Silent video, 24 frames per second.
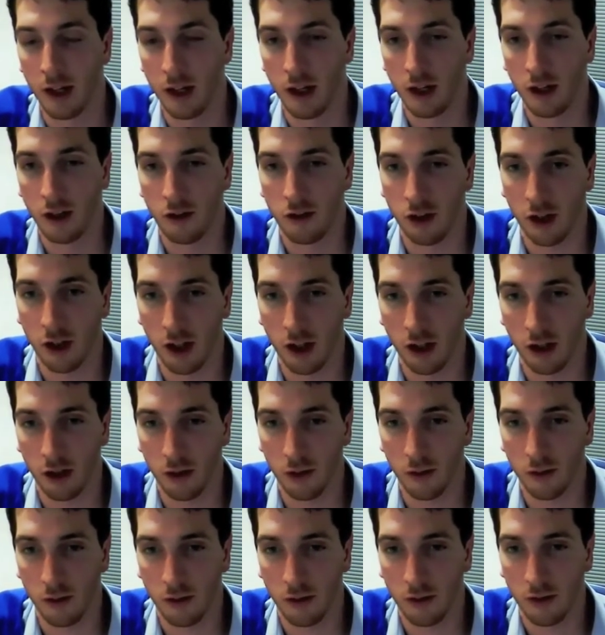
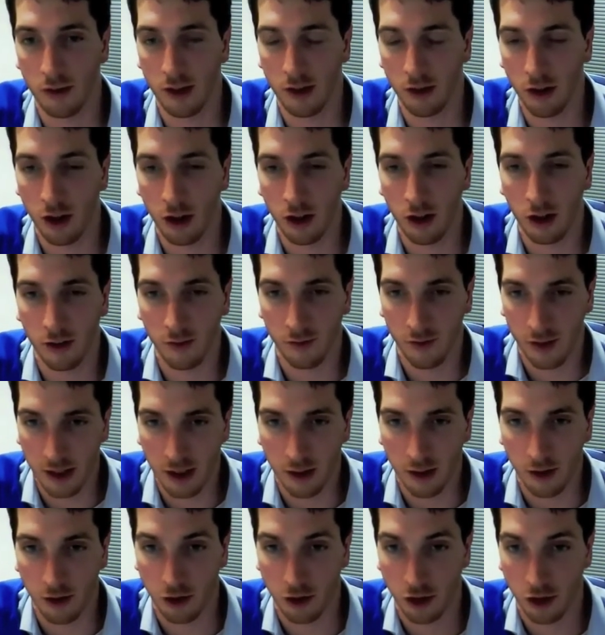So there's not a lot of
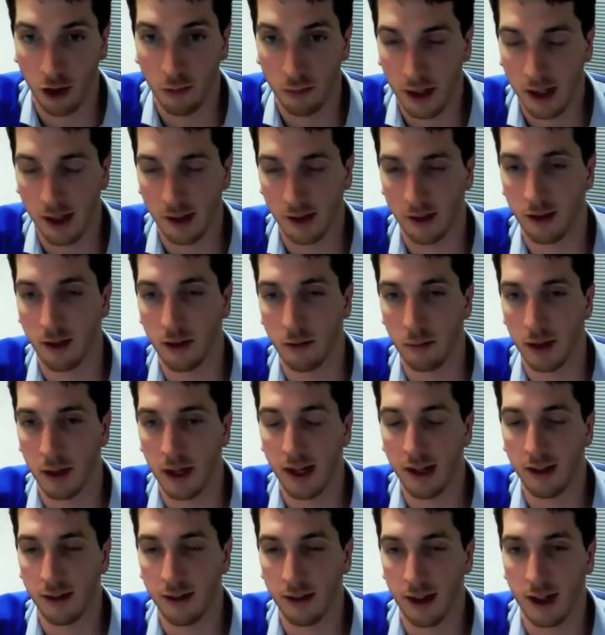video shown back to the
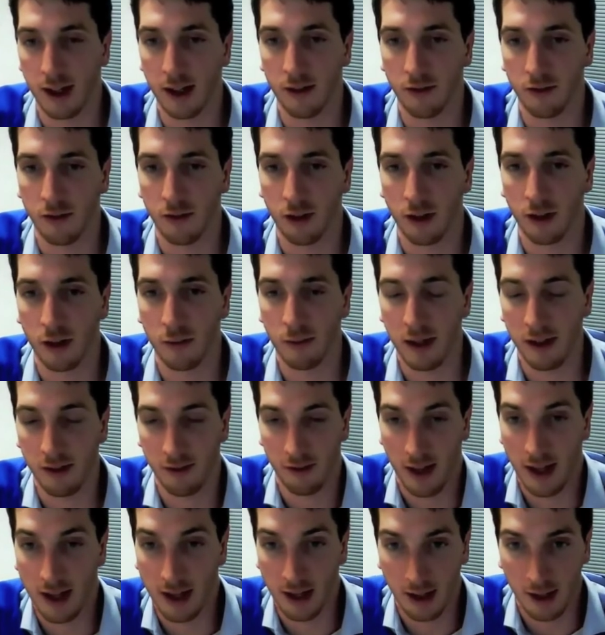players at halftime,
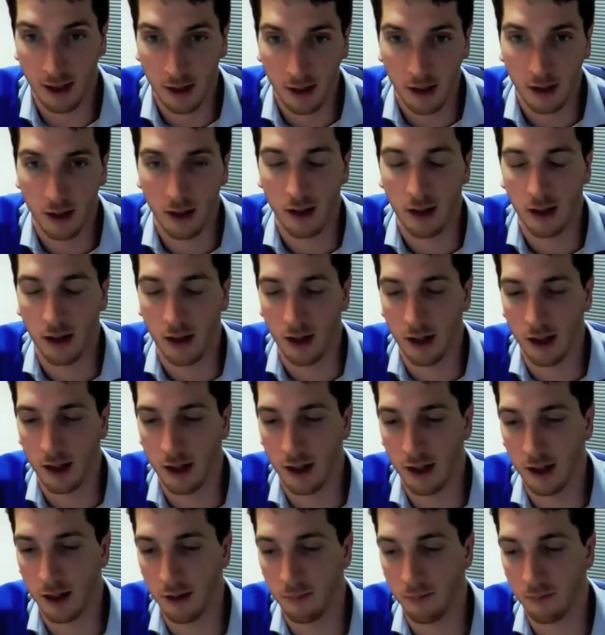if any.
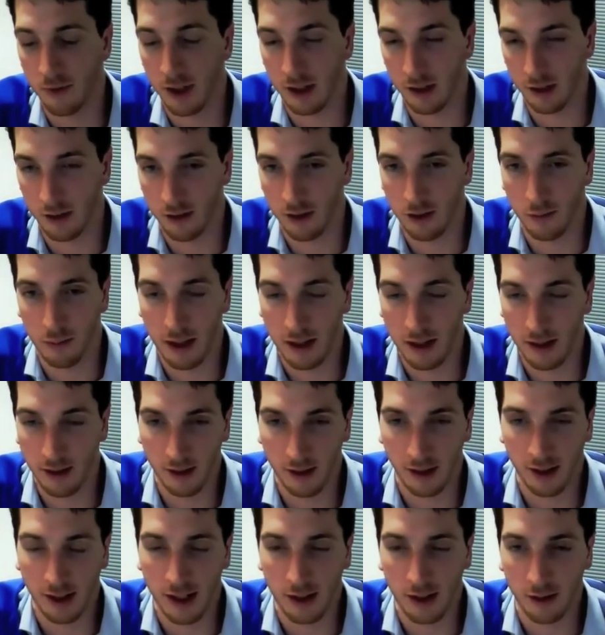That's
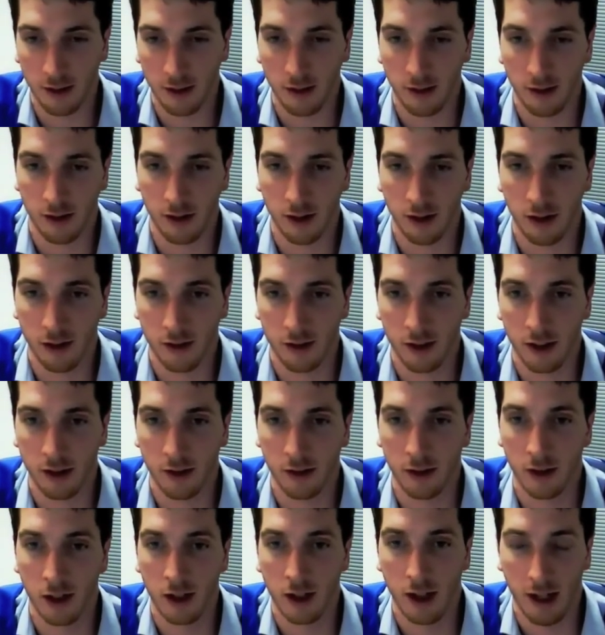dependent again on the
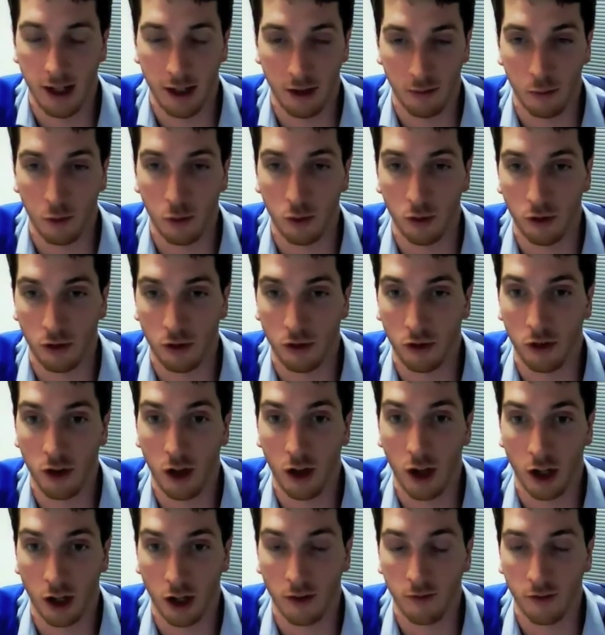scenario. It's more
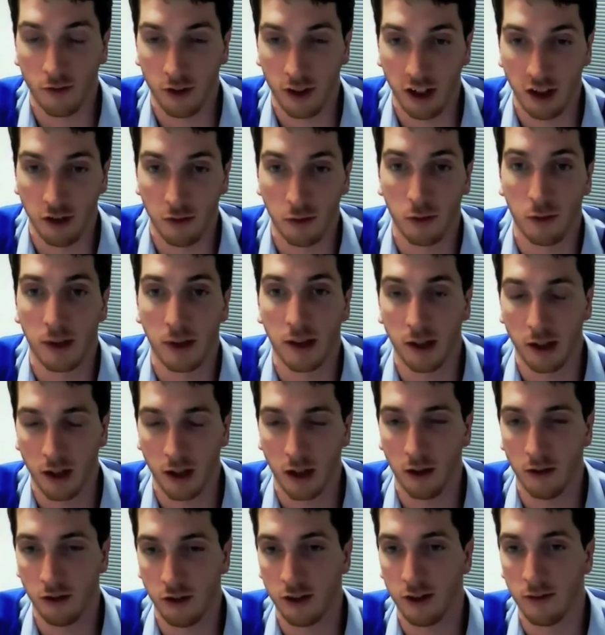a conversation between the
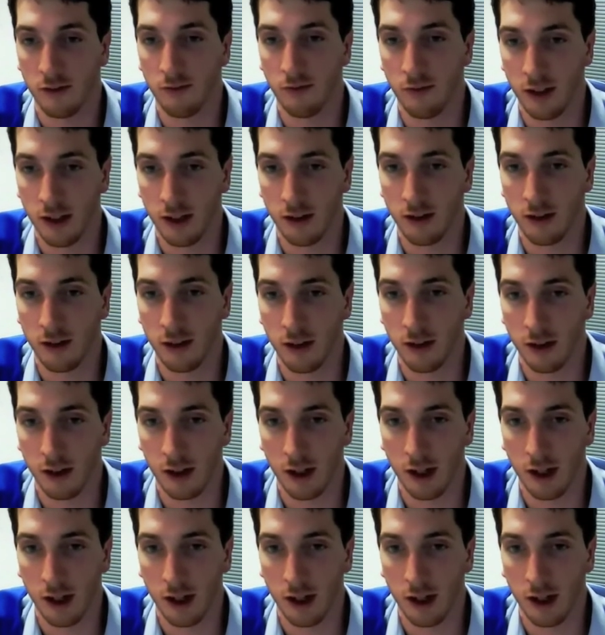coaches and Vincent